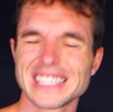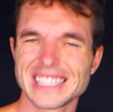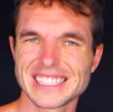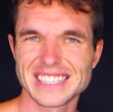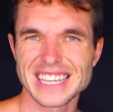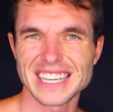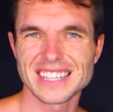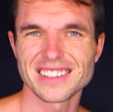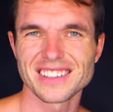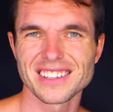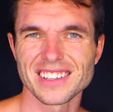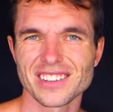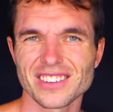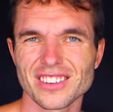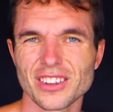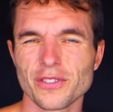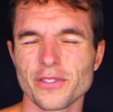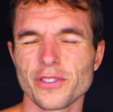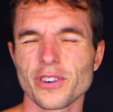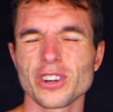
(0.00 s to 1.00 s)
dentist
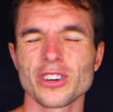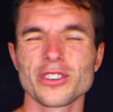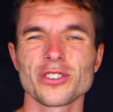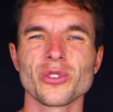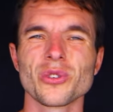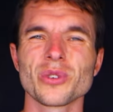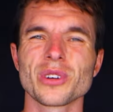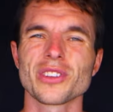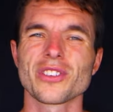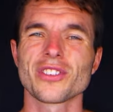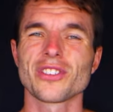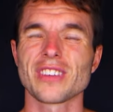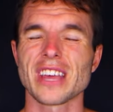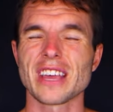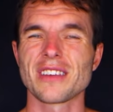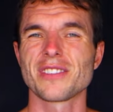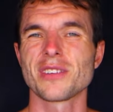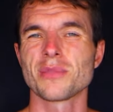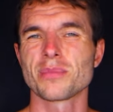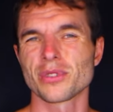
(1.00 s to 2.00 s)
that followed all of the
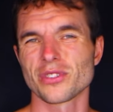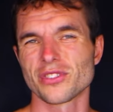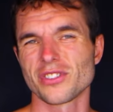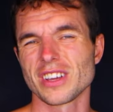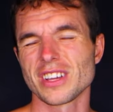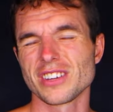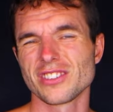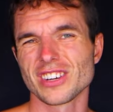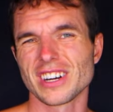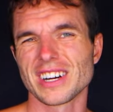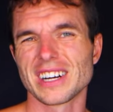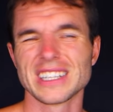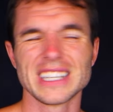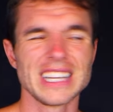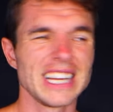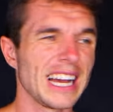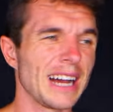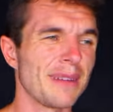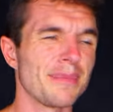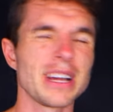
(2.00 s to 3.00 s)
safety procedure
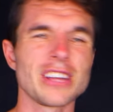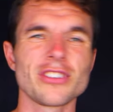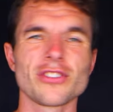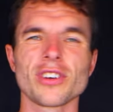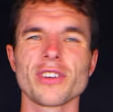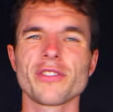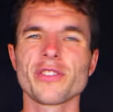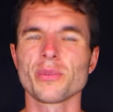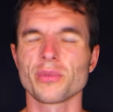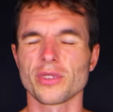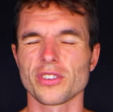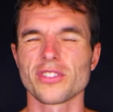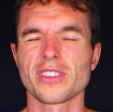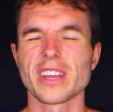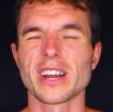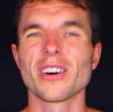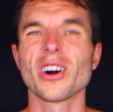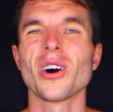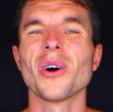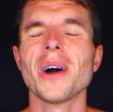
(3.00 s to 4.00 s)
and made sure everything was
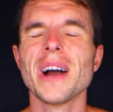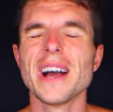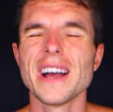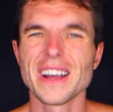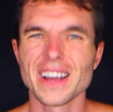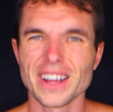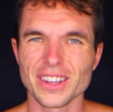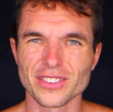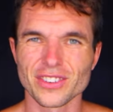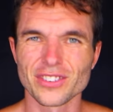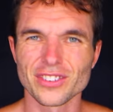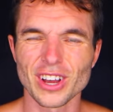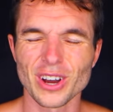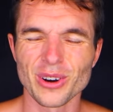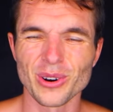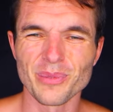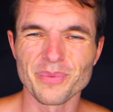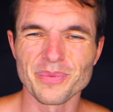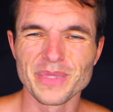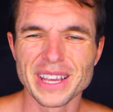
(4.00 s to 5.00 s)
sterile and
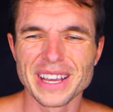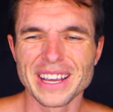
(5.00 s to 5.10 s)
so on.